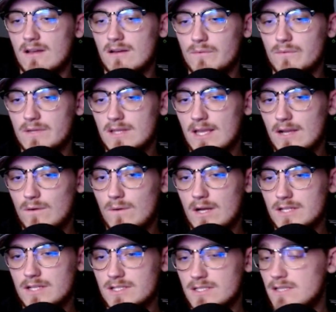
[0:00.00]
We like
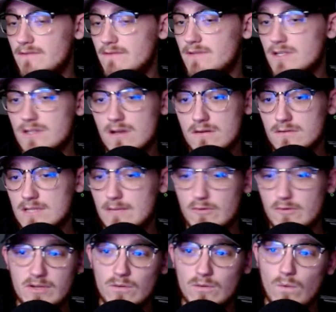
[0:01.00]
watching TV shows. I'm
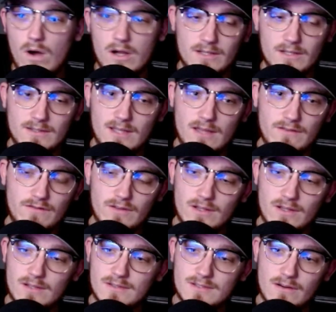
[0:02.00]
a big Walking Dead
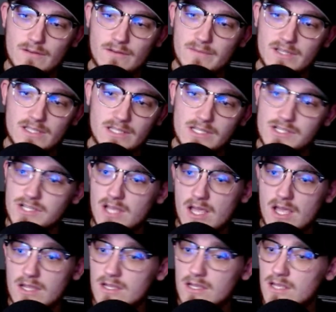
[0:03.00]
fan. Sorry to be
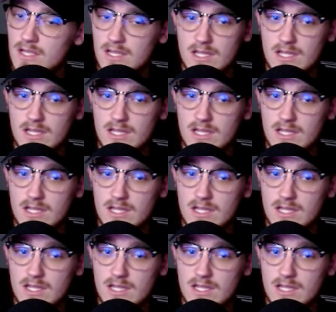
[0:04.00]
cliche.